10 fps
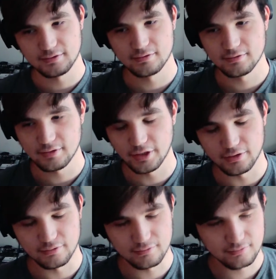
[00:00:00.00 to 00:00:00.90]
you know
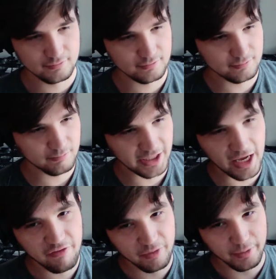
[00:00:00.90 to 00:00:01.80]
make
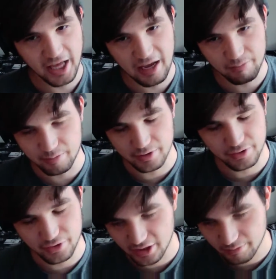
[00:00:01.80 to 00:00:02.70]
everybody happy, but you're
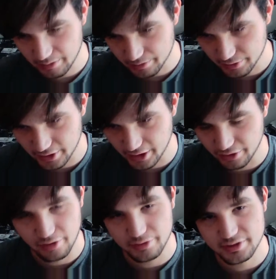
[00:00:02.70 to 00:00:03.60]
not gonna be able to do that. You're
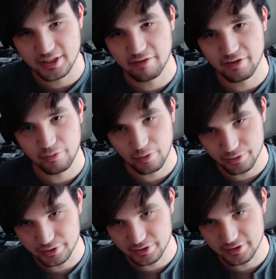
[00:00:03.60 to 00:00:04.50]
always gonna have that one
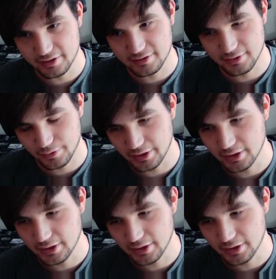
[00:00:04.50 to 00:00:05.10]
person that doesn't agree.